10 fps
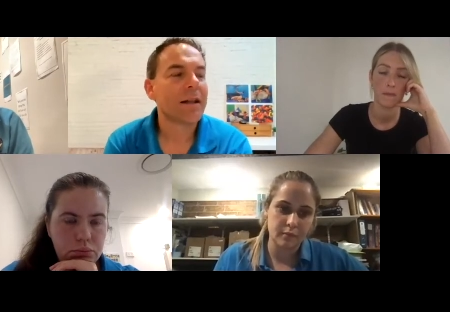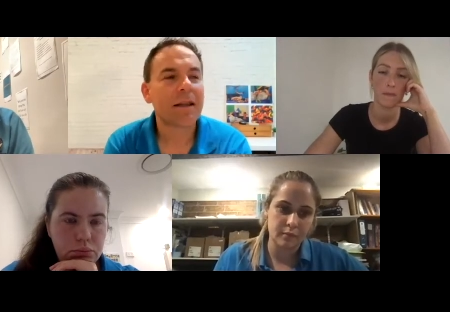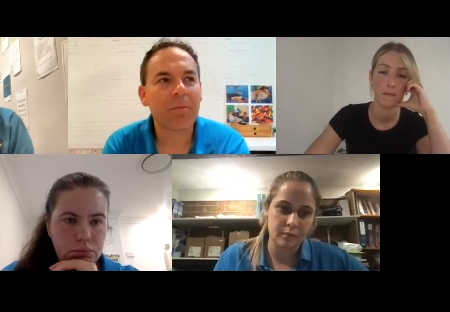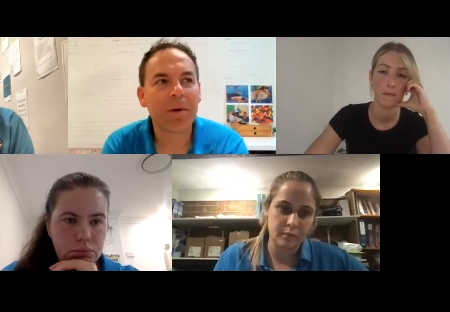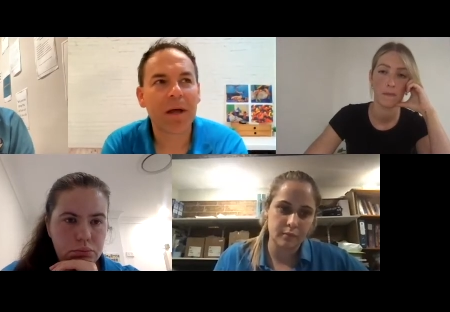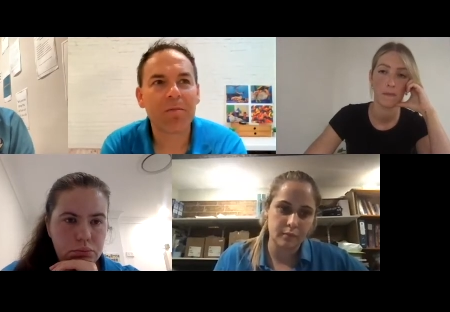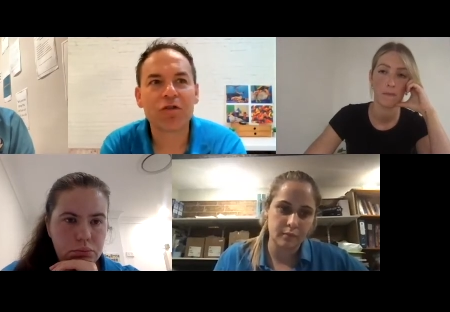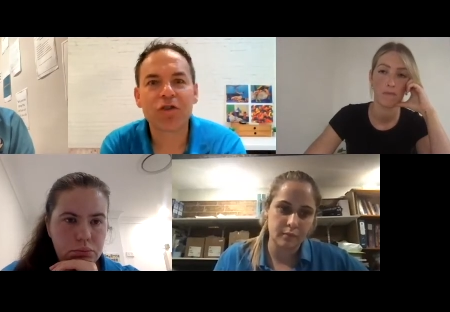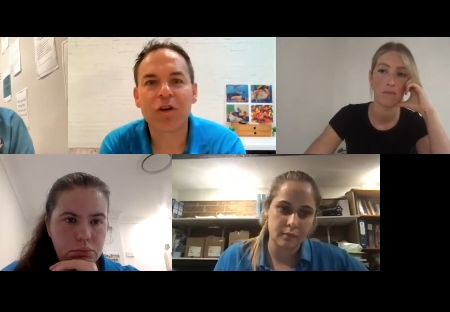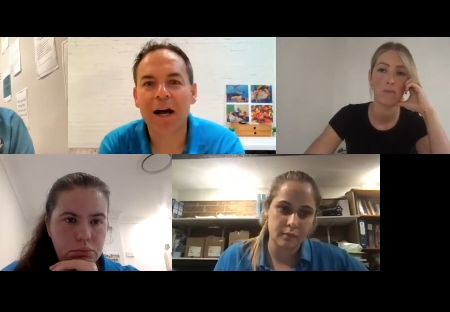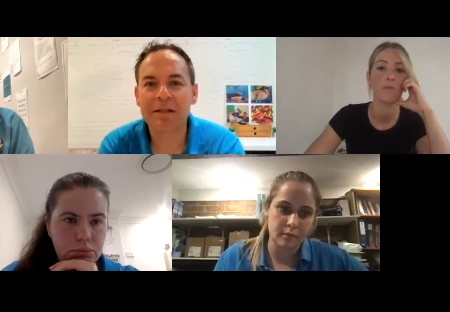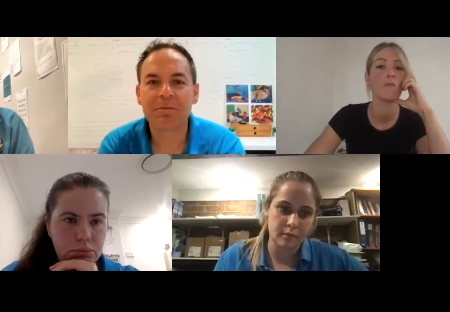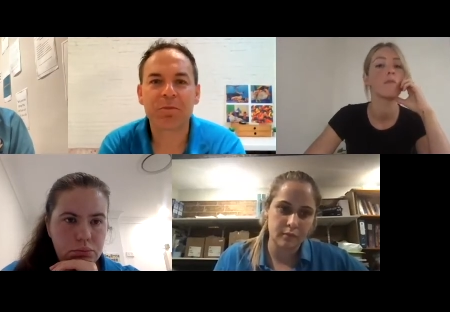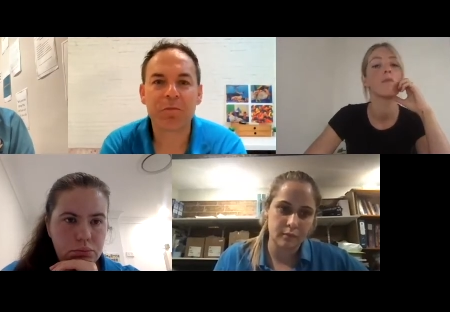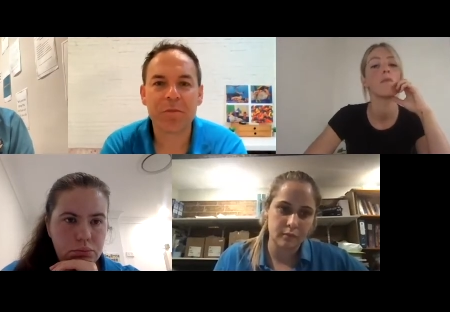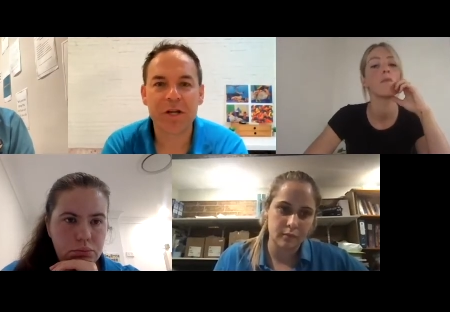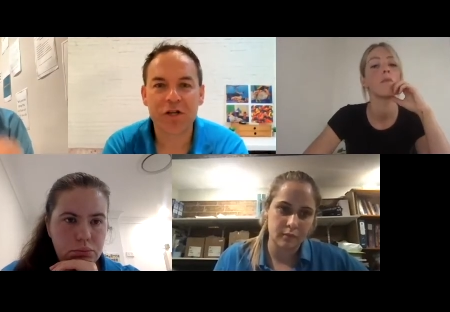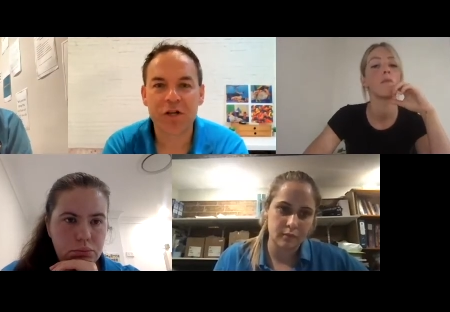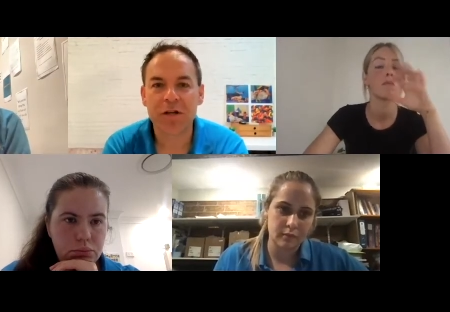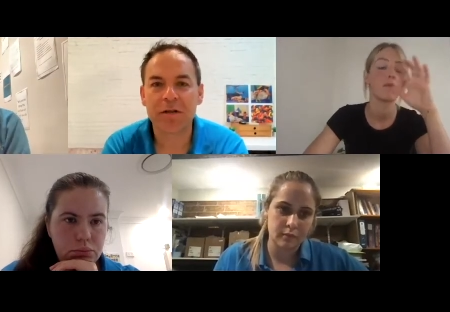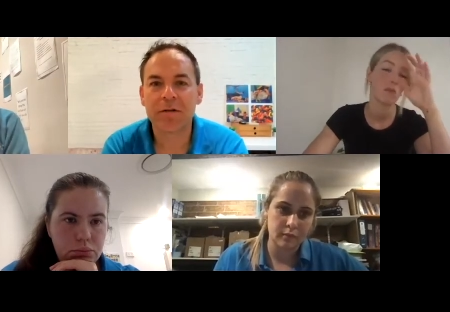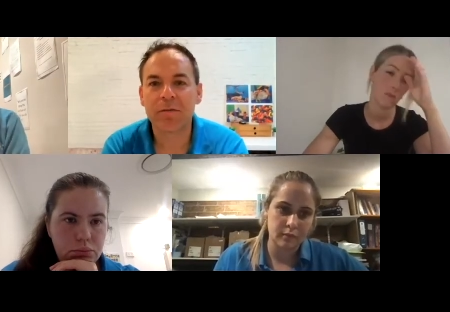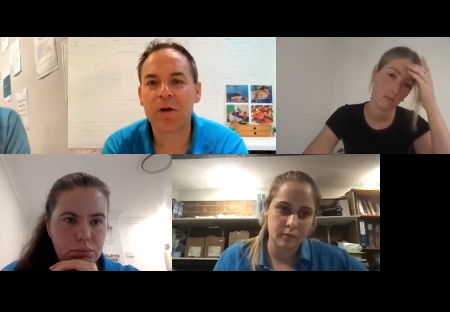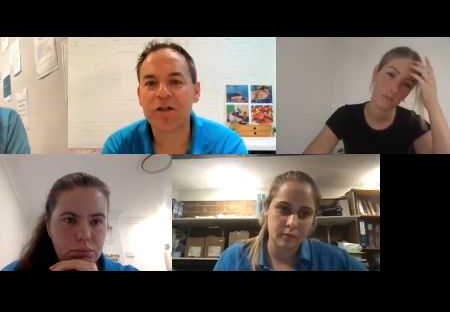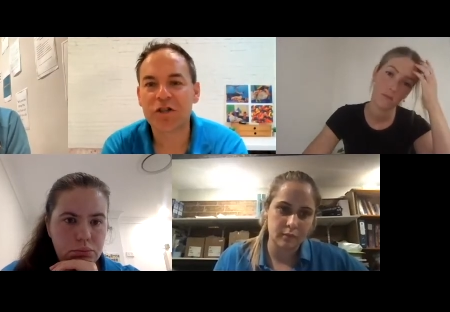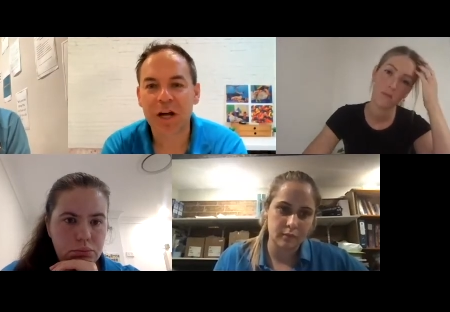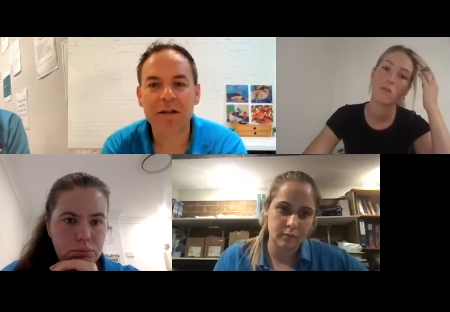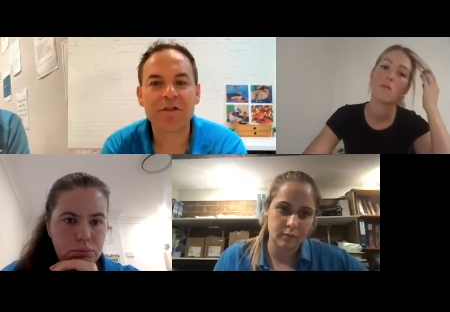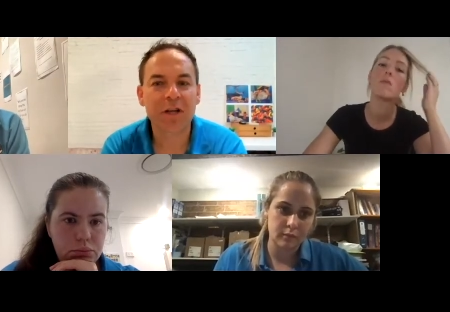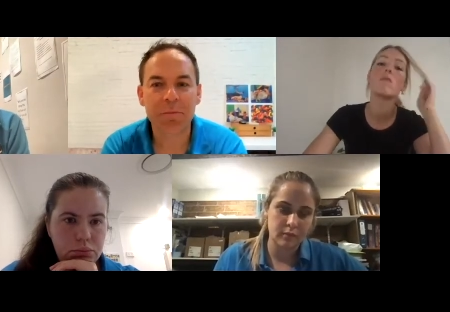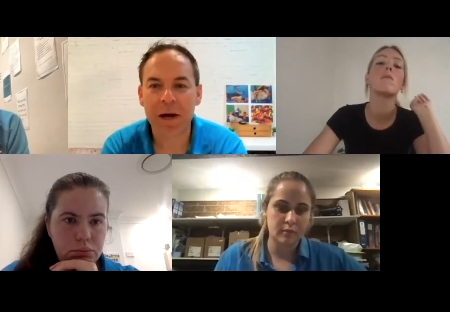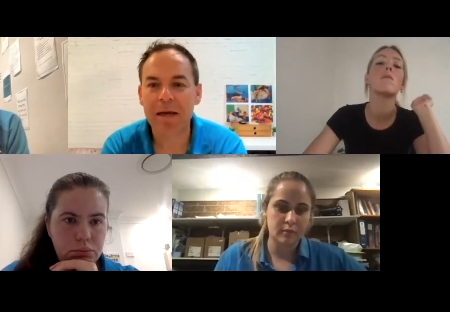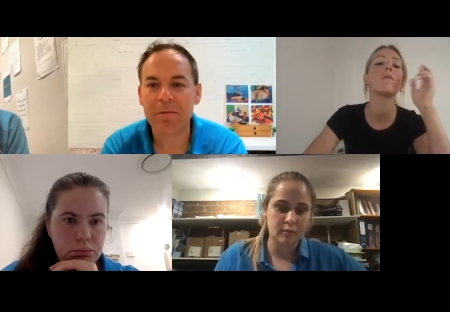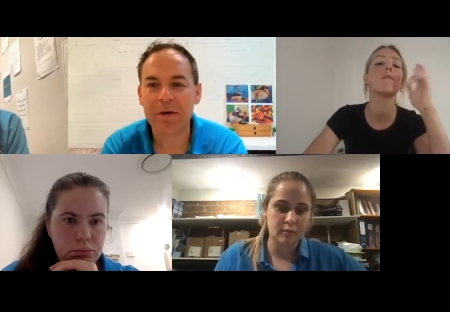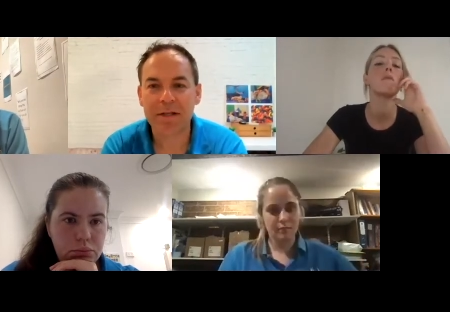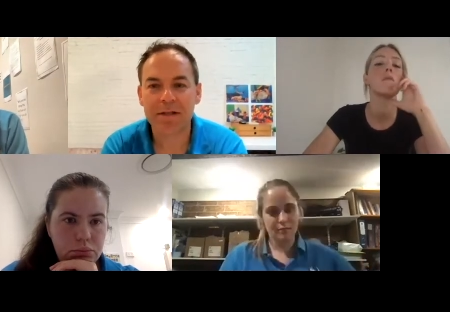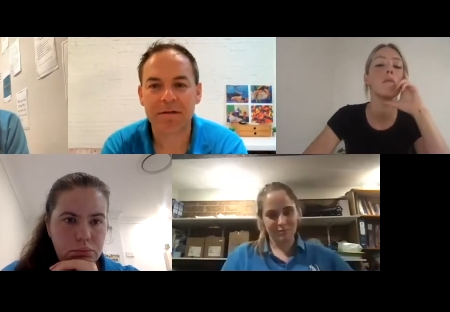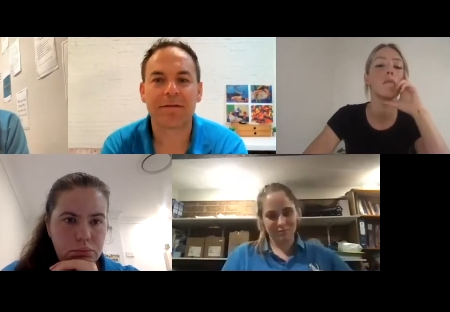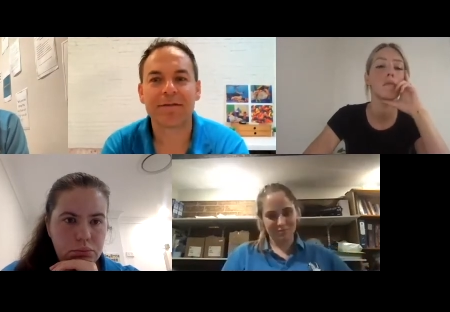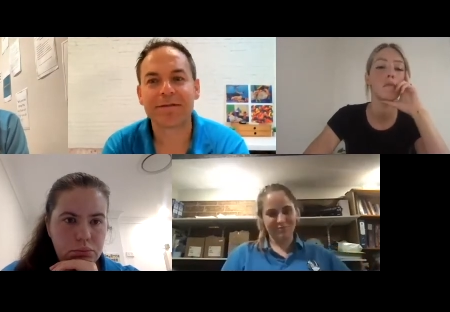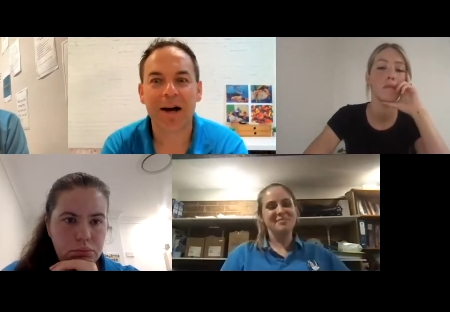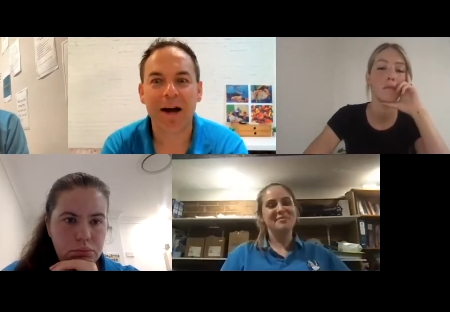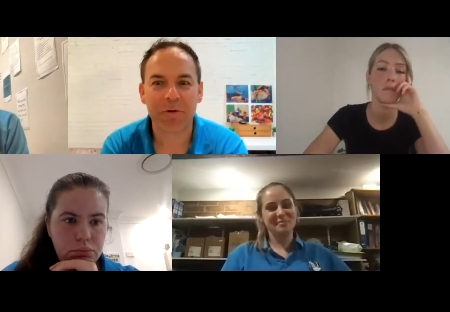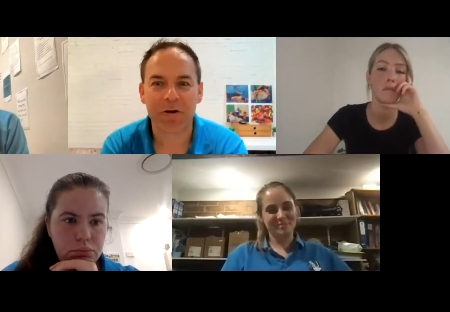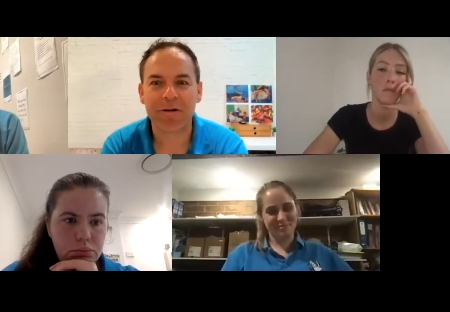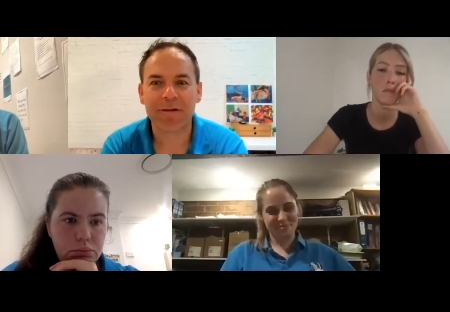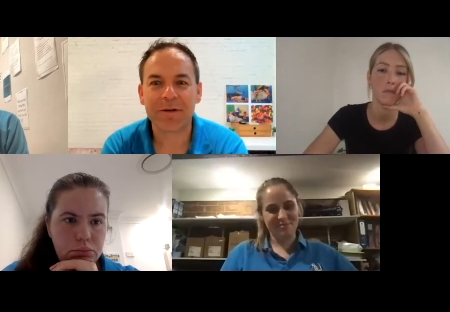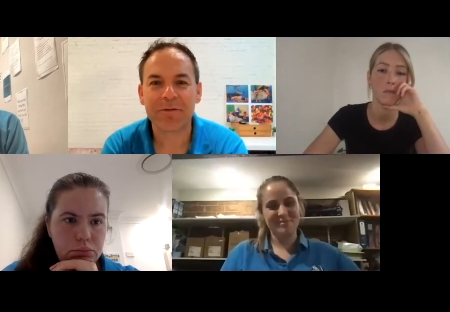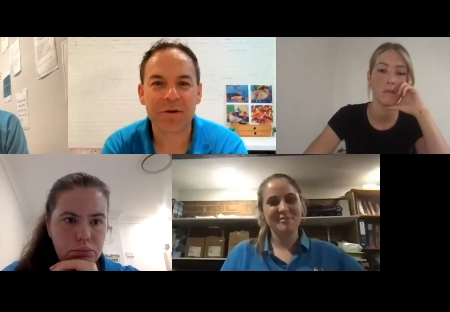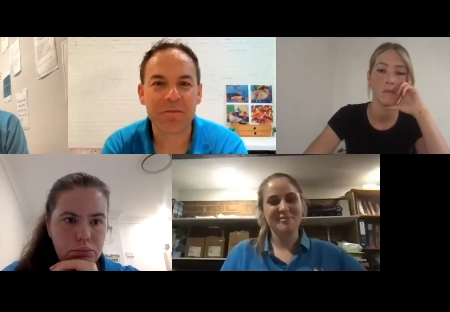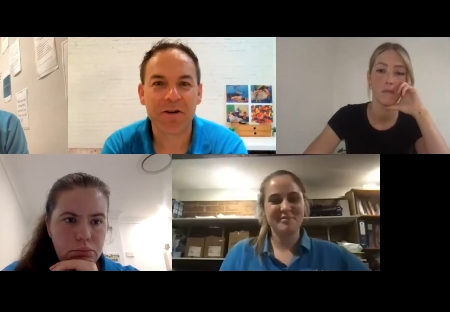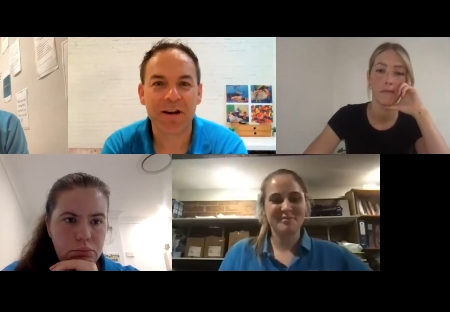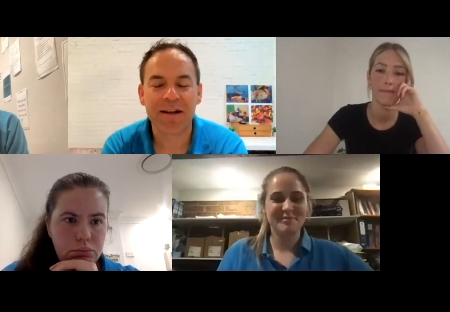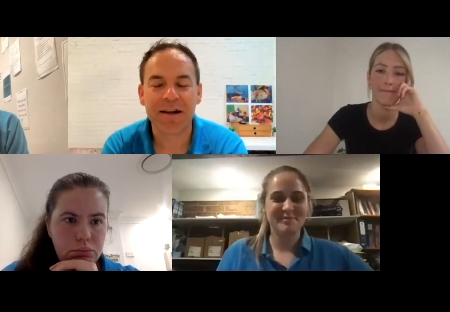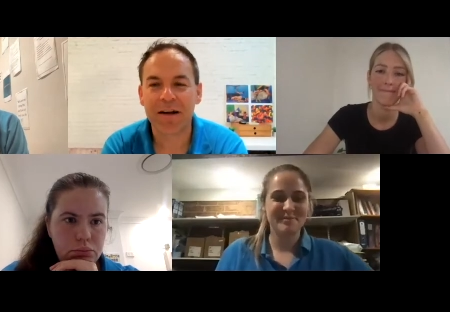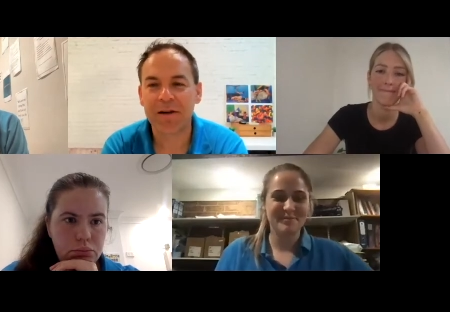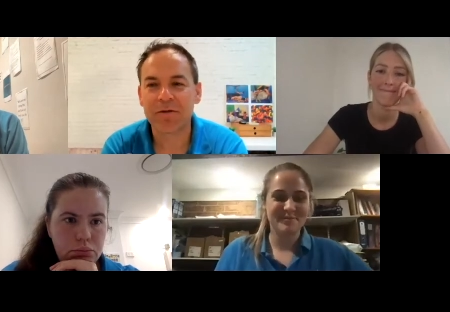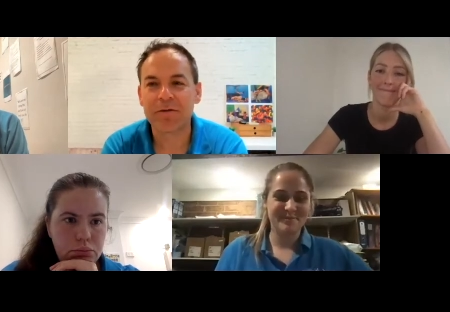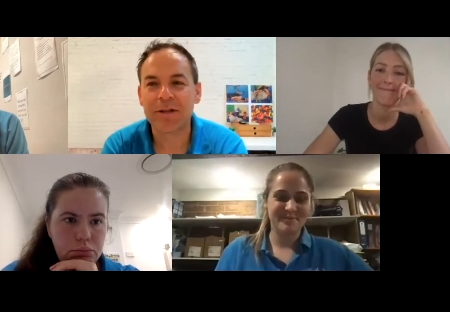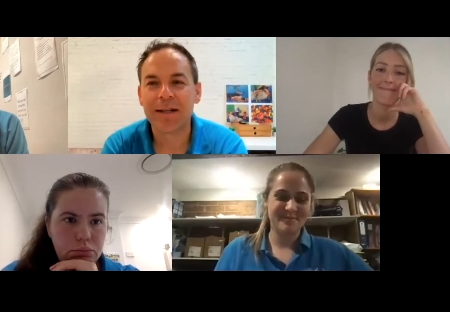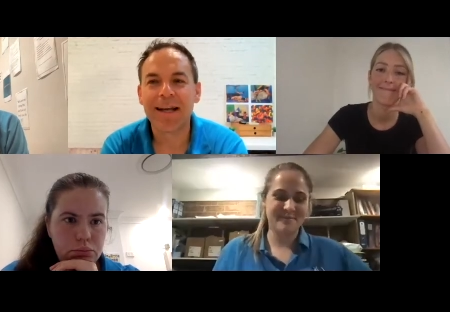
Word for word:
Speaker 1: that people should ask permission when changing a baby's diaper. It was an American article.